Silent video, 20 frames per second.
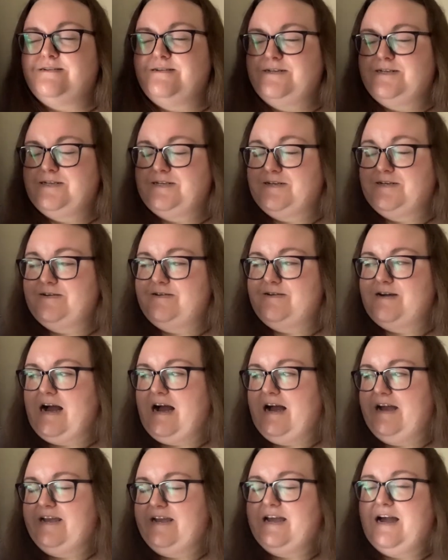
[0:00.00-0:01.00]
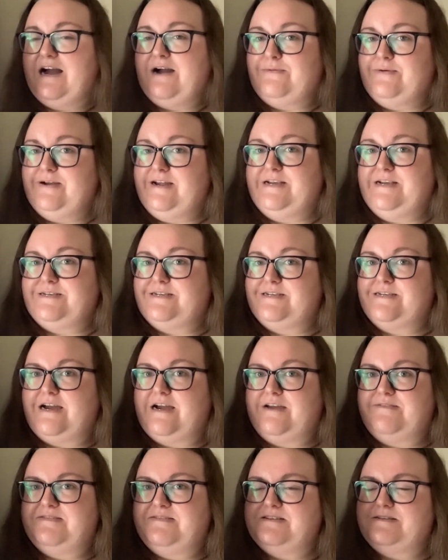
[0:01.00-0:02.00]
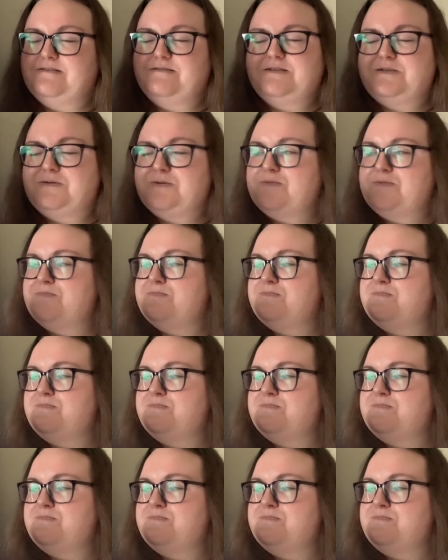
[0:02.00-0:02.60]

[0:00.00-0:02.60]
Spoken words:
So I can't wait to dive into this one.